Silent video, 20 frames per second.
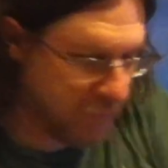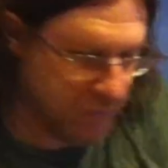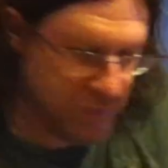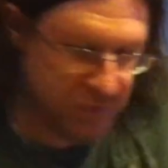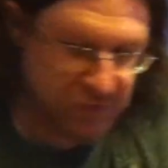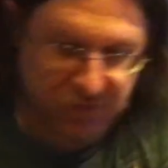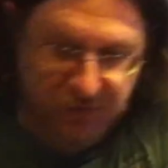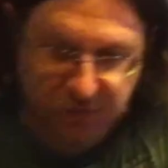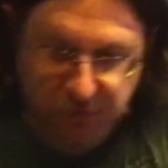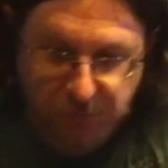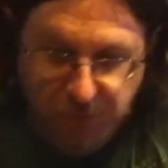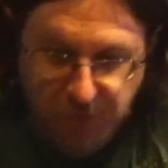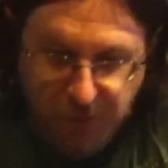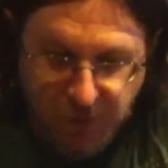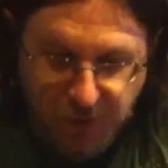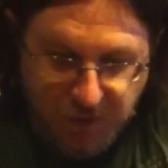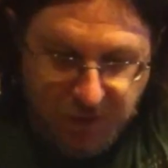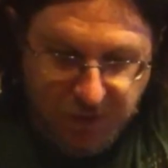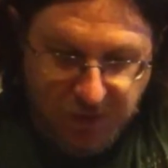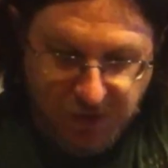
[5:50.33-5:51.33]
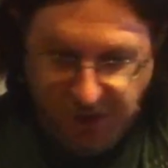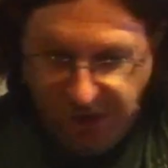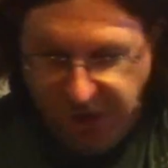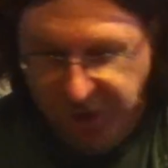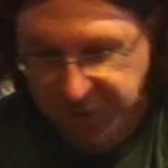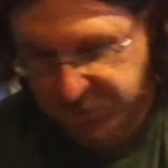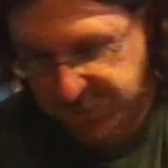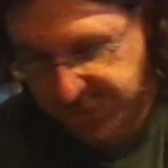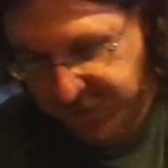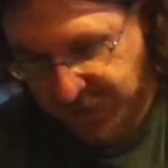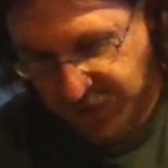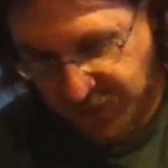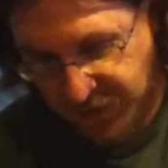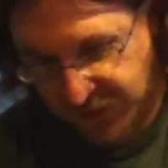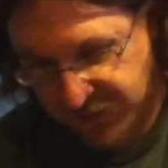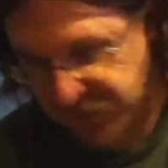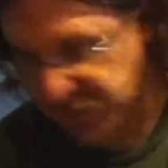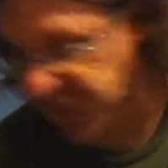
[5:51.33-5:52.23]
one of the two. When the car